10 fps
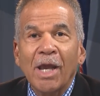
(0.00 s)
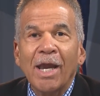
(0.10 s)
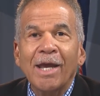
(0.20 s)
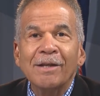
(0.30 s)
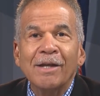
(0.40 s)

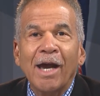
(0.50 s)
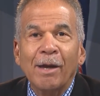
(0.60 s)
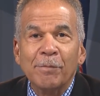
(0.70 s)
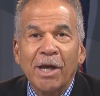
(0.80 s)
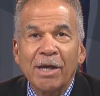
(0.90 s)
and
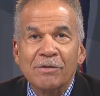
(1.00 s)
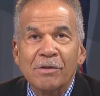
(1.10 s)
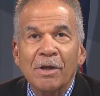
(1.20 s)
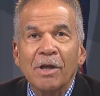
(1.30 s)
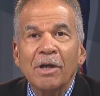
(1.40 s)
Comcast.
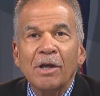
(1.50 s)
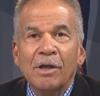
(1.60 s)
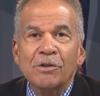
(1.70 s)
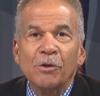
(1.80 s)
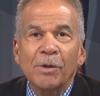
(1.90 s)

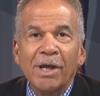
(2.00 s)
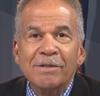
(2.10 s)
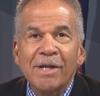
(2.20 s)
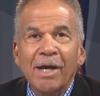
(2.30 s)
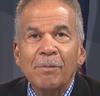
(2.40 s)
Until
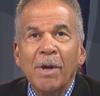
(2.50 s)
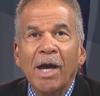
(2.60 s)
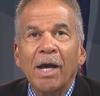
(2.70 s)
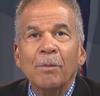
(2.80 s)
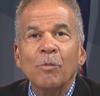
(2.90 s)
next time,
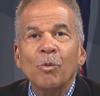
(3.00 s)
I'm